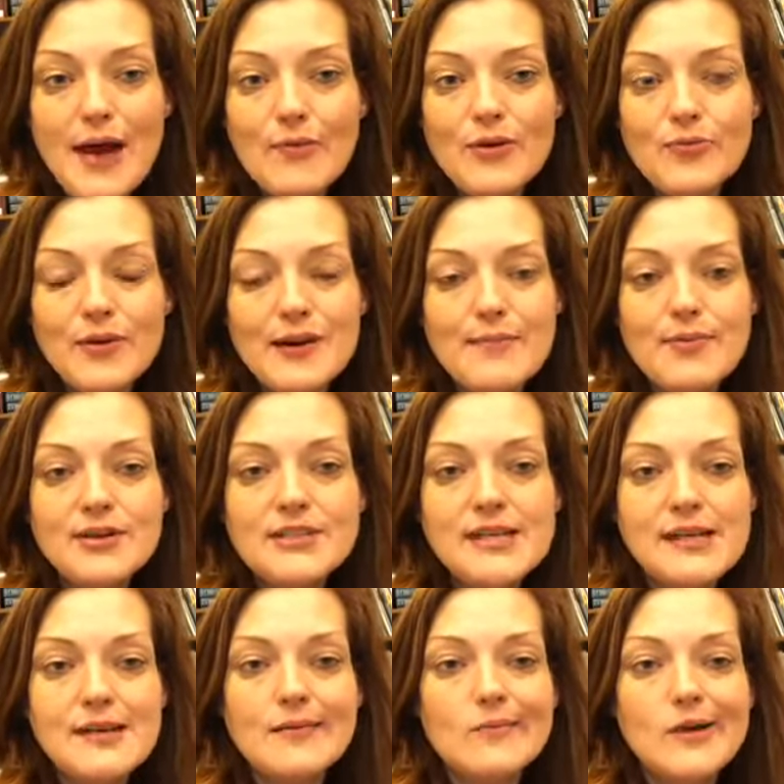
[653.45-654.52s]
read a book to
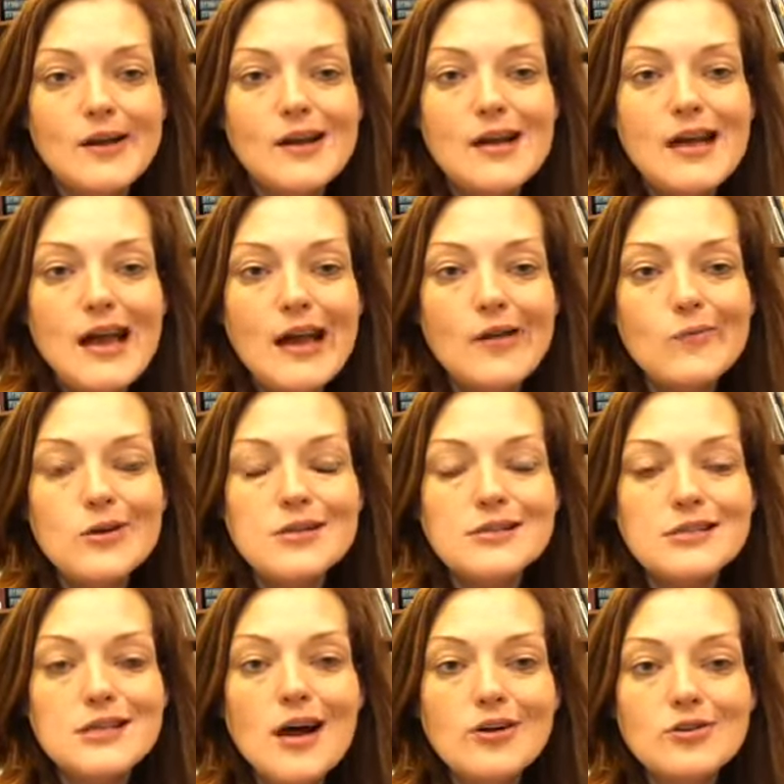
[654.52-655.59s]
him, and it was
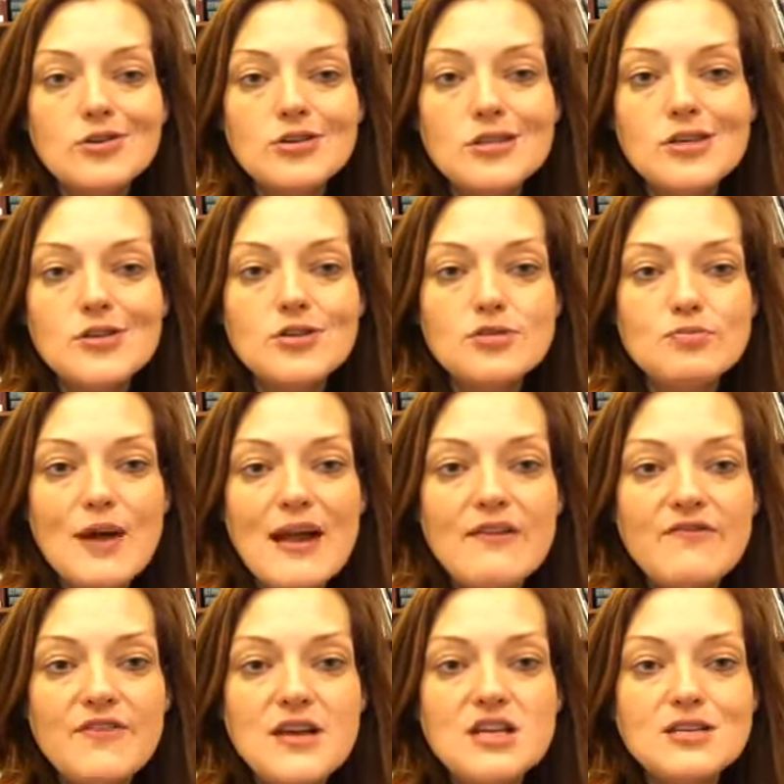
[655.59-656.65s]
Dr. Seuss,
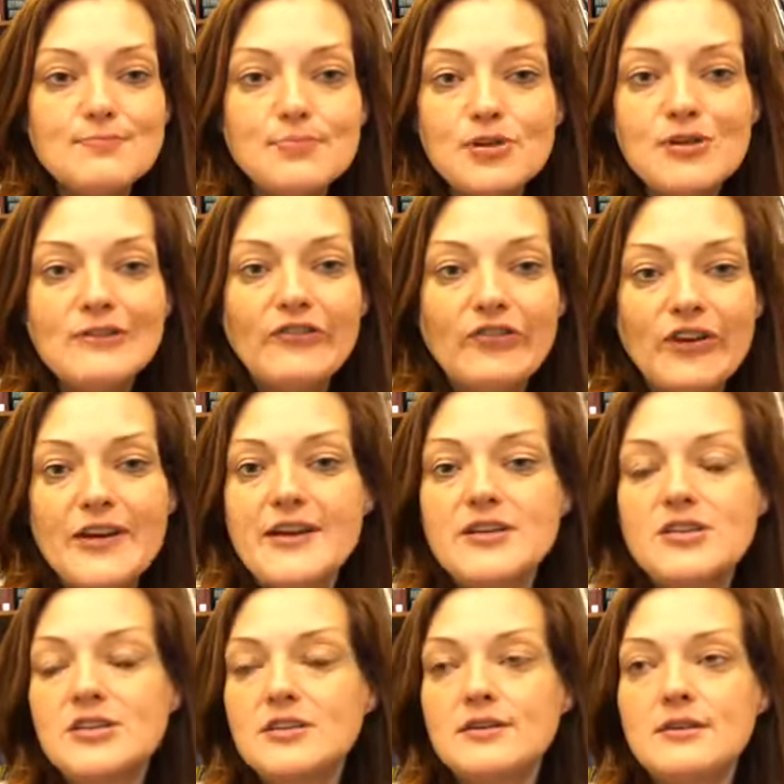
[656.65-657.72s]
Red Fish, Blue
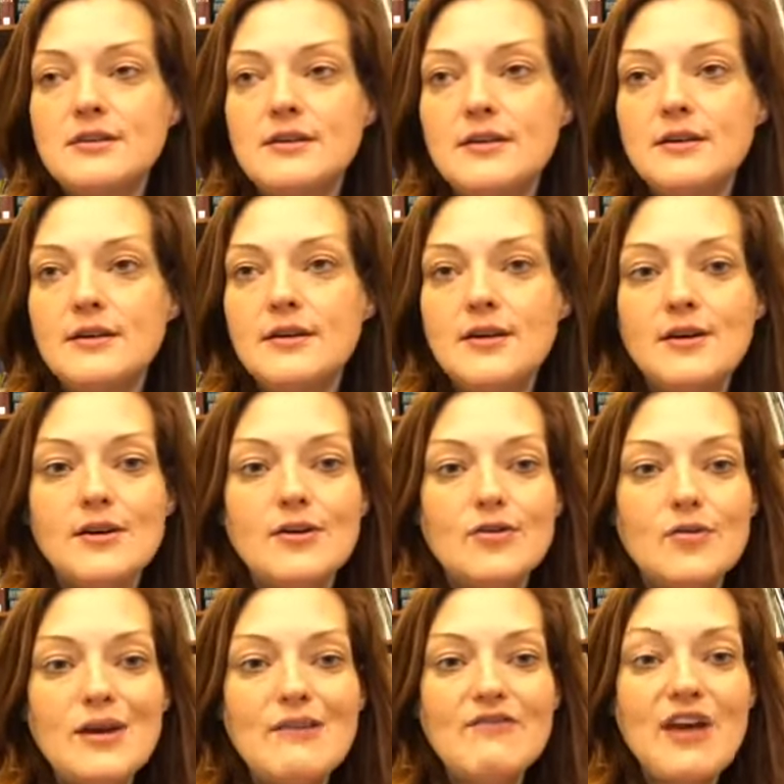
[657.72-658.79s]
Fish,
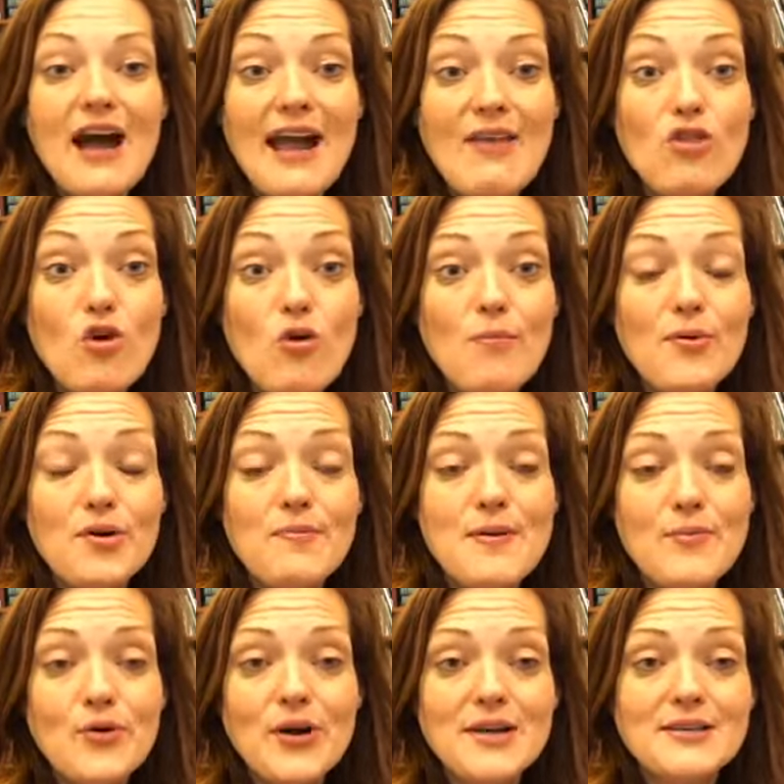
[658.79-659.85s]
Green Fish. I had the whole book
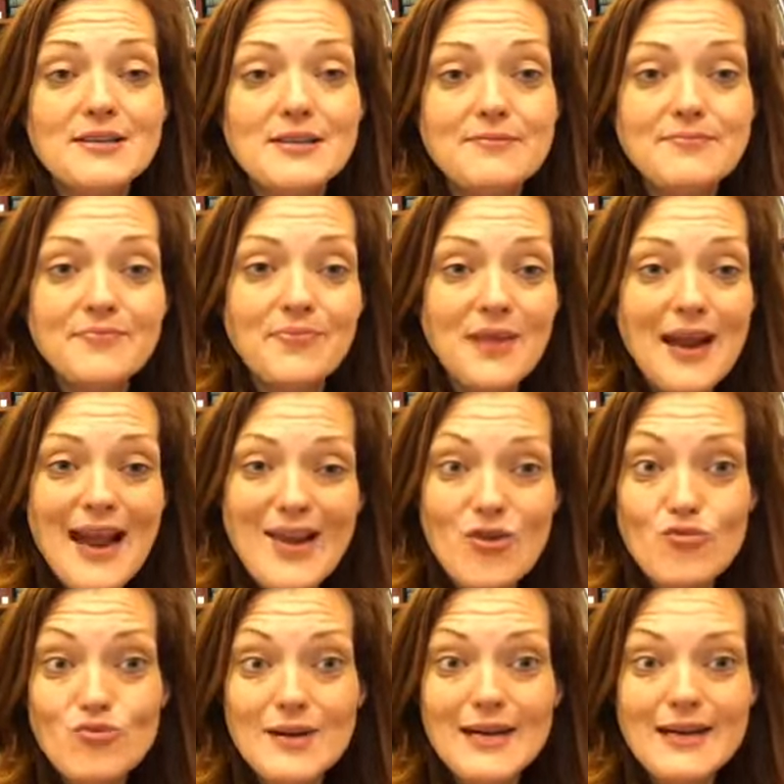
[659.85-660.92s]
memorized, and I
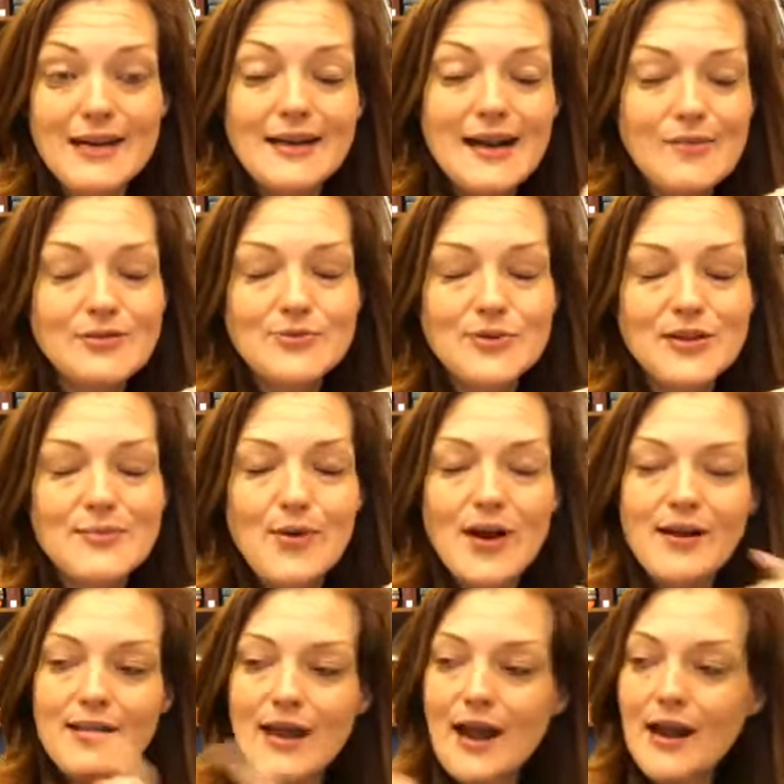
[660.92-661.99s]
could read it. I was really proud of that.